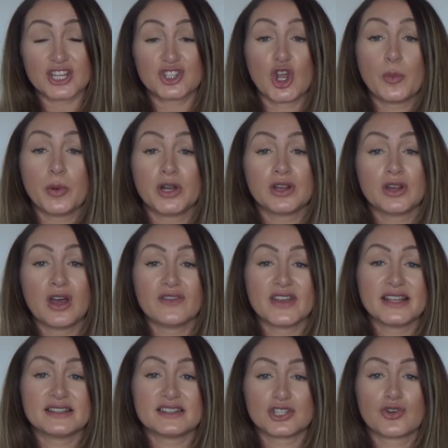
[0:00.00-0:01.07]
I shop on a lot of
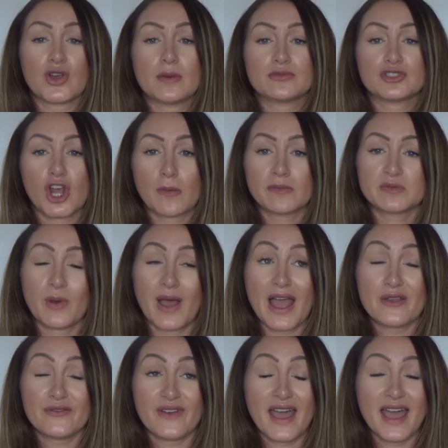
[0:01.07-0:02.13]
Instagram shops, but
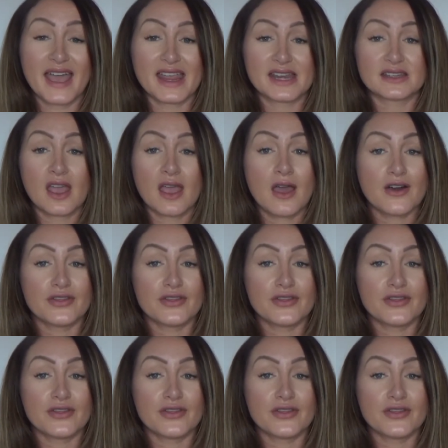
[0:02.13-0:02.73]
I find